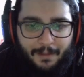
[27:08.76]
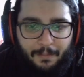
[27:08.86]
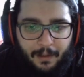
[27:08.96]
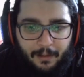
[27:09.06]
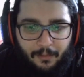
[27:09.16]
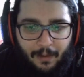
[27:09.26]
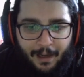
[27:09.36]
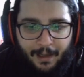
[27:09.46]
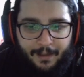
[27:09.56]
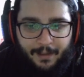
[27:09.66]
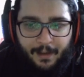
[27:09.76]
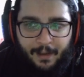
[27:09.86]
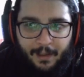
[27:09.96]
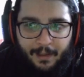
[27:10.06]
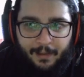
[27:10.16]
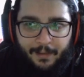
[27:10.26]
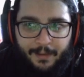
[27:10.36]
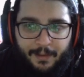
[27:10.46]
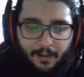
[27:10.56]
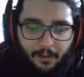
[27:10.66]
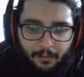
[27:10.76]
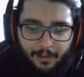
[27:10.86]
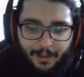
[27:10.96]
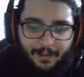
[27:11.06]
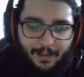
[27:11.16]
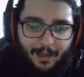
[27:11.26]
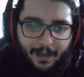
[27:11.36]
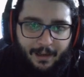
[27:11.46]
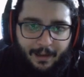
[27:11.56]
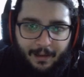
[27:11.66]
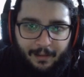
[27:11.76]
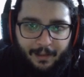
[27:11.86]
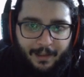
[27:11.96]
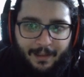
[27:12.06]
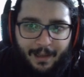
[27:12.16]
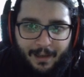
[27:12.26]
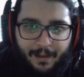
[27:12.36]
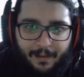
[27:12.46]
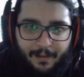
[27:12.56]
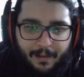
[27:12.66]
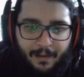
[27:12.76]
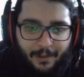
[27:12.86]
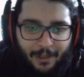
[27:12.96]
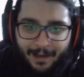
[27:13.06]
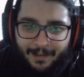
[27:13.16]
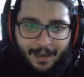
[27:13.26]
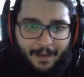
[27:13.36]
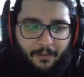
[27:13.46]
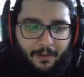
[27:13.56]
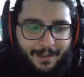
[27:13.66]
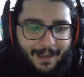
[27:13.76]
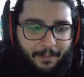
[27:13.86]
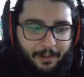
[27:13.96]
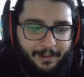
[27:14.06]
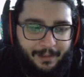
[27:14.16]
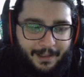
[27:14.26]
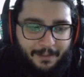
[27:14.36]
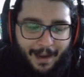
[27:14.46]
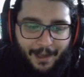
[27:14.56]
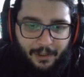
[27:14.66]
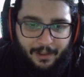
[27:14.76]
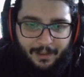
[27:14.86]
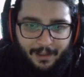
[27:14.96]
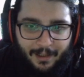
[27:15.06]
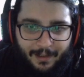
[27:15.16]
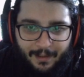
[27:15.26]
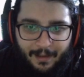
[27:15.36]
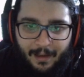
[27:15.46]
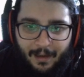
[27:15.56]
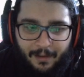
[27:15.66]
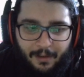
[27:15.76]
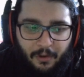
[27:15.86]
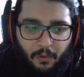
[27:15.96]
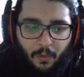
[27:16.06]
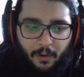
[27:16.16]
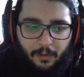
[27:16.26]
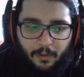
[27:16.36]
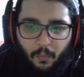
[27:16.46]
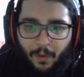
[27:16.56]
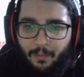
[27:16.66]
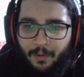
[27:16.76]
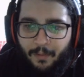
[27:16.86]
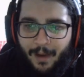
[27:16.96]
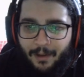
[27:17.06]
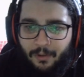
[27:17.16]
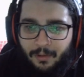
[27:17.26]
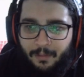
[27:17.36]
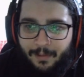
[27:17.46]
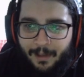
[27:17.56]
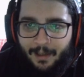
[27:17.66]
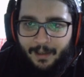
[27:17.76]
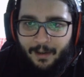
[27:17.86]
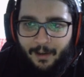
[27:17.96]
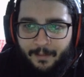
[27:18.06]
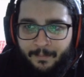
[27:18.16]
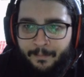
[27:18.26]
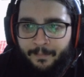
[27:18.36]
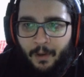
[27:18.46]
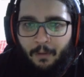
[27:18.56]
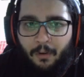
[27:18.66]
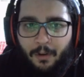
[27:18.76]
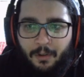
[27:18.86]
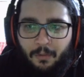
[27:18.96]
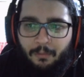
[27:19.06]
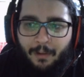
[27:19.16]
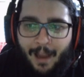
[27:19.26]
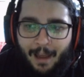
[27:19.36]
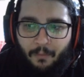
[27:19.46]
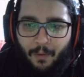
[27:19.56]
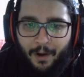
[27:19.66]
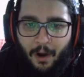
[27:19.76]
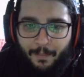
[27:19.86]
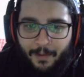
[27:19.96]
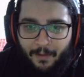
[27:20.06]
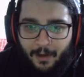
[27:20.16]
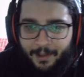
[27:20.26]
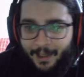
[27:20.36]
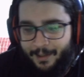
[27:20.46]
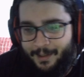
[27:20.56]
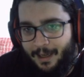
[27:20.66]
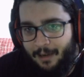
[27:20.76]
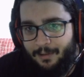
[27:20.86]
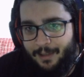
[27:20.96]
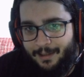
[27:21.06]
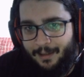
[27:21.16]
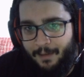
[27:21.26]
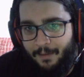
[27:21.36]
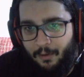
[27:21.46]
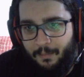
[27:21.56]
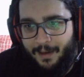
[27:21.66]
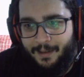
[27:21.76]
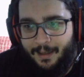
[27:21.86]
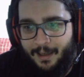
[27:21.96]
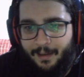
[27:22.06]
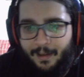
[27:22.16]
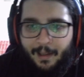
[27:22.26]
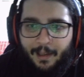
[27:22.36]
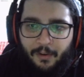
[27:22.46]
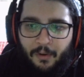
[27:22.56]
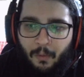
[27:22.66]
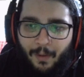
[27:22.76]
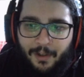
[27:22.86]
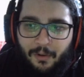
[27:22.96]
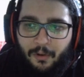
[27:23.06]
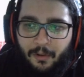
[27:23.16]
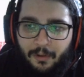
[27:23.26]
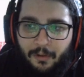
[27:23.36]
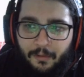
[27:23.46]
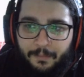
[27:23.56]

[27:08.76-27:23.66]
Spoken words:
build, right? So let's take Jiang Sai for example, and let's imagine that he's the new warlord. What would we actually play here? Of course, you would want to have 1 copy of Kandali Scouts. That's like very basic. You know what you could do?